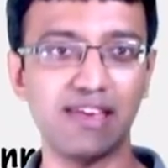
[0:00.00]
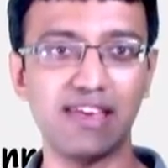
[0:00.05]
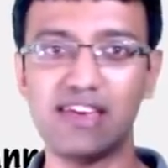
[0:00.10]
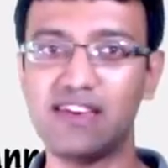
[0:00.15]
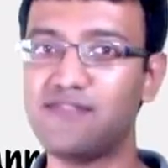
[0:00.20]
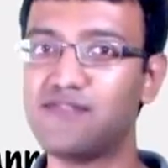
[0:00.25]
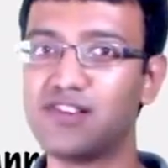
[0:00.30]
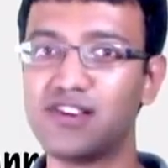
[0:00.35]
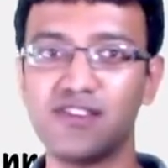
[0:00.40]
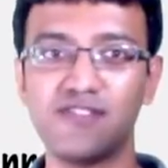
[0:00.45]

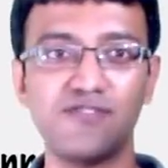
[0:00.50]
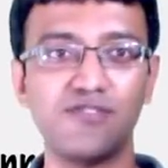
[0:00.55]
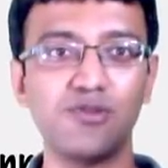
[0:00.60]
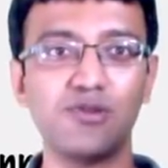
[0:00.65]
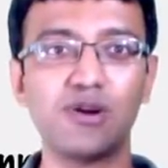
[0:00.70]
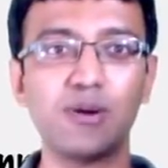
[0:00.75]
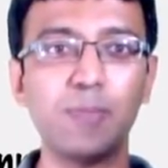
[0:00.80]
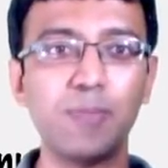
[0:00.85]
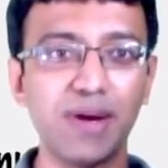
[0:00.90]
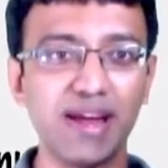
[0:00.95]
Even if
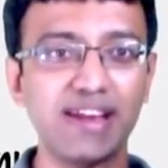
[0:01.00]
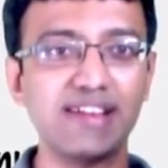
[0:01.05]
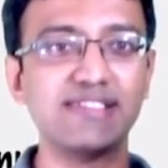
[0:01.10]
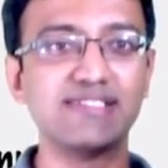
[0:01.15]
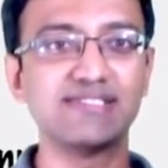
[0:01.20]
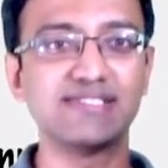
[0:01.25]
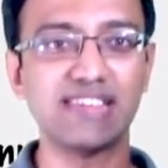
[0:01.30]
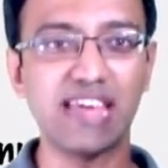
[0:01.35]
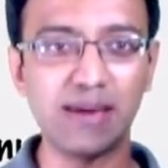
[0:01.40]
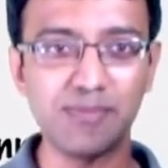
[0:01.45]
you repeat
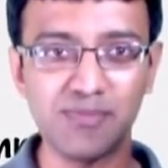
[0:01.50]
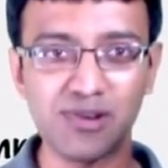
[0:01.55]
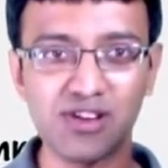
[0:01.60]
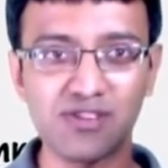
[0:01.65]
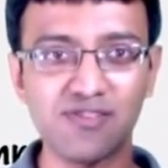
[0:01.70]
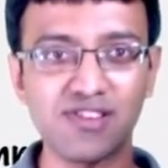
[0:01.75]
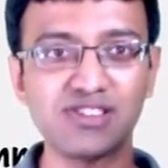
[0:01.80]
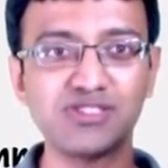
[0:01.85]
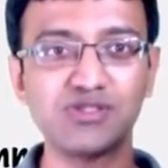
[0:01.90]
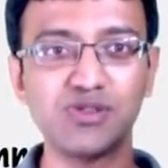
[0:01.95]
the same
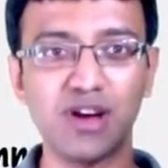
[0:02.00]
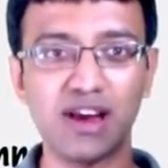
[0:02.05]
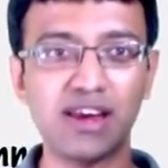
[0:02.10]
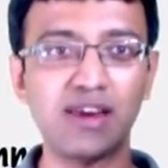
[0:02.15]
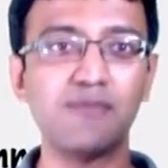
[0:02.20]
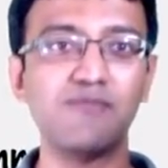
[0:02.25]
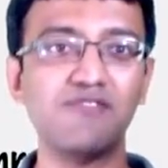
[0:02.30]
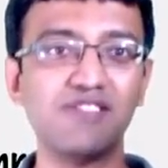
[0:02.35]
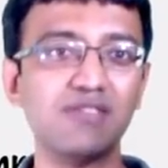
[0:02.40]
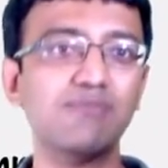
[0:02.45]
request, you
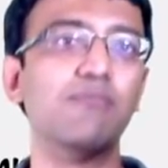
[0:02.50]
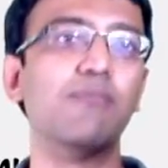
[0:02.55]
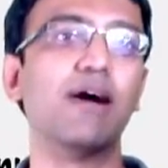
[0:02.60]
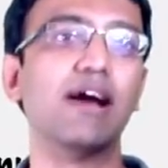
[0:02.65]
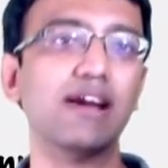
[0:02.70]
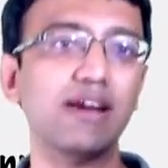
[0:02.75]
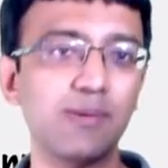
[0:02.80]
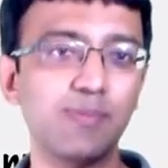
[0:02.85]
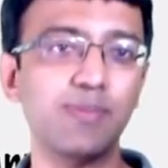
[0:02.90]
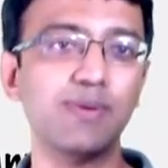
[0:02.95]
end up with
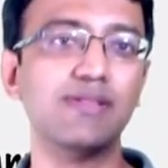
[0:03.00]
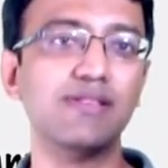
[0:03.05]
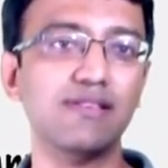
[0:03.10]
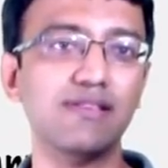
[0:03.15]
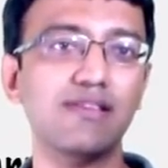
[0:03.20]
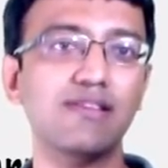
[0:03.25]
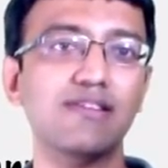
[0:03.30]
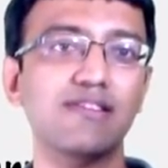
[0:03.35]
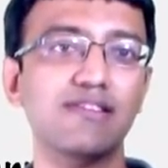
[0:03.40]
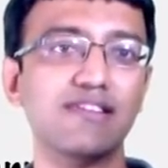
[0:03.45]
multiple
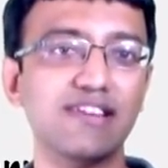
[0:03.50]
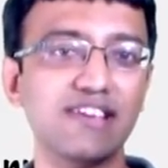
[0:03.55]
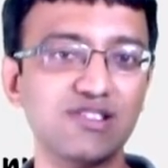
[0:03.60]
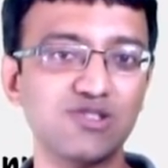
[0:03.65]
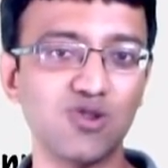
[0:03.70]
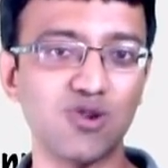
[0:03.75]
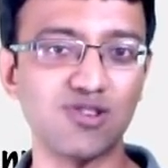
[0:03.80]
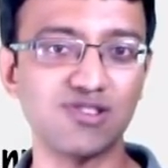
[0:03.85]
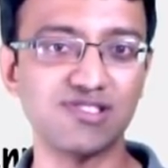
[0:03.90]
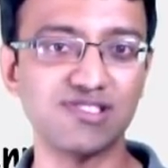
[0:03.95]

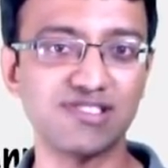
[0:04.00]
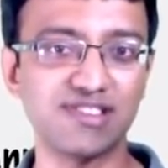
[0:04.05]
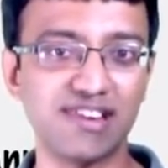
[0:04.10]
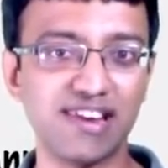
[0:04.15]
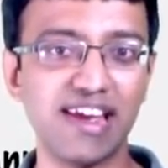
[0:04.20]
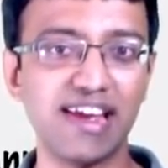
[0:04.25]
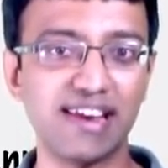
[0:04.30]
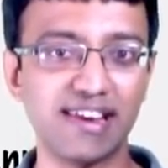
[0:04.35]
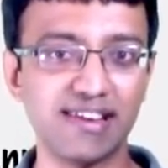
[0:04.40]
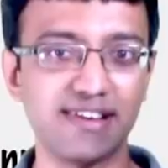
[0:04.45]
resources
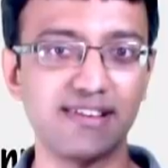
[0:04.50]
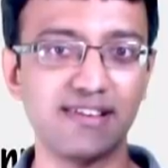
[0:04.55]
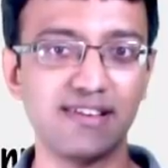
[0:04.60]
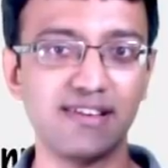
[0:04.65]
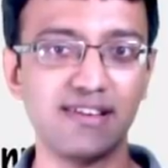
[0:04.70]
created.